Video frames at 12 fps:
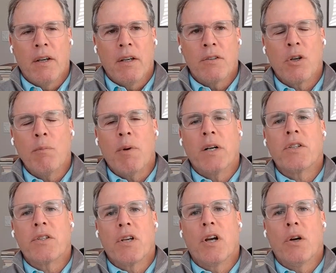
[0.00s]
So much
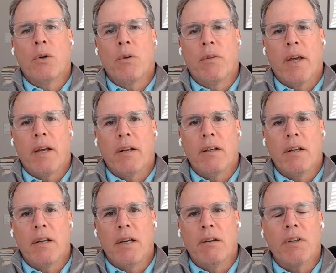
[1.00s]
so that
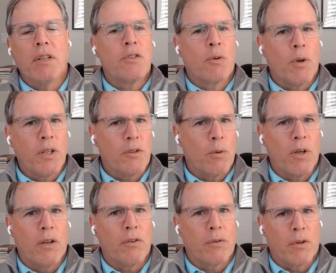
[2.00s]
even in
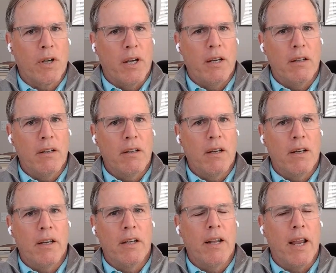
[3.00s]
2023,
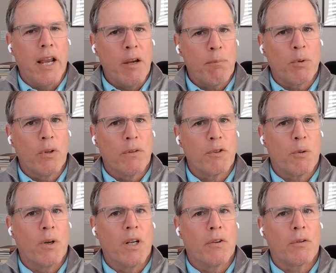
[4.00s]
in April of
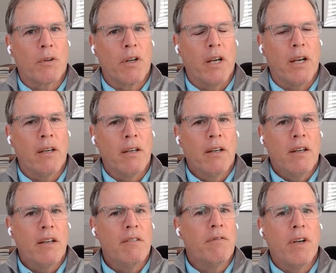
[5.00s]
23,
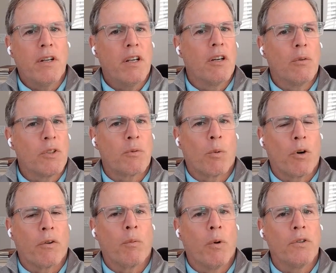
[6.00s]
NVIDIA was
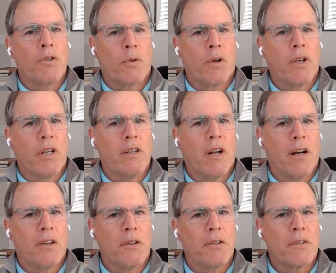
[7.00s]
worth $1 trillion.
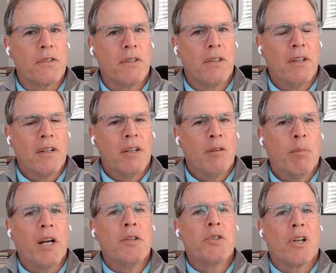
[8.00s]

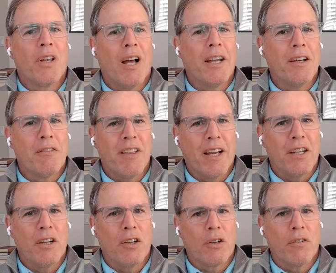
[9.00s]
By July of
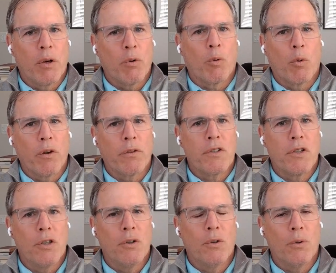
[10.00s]
that year, they were worth $2
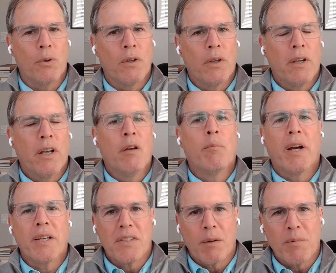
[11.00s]
trillion. And by
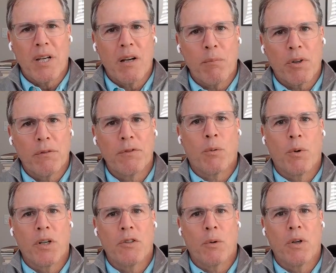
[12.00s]
September of
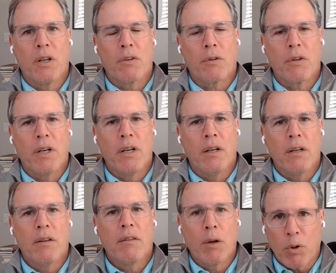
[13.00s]
2023,
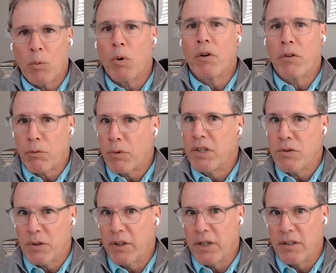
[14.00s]
they were worth $3
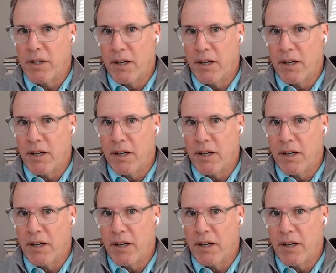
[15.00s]
trillion.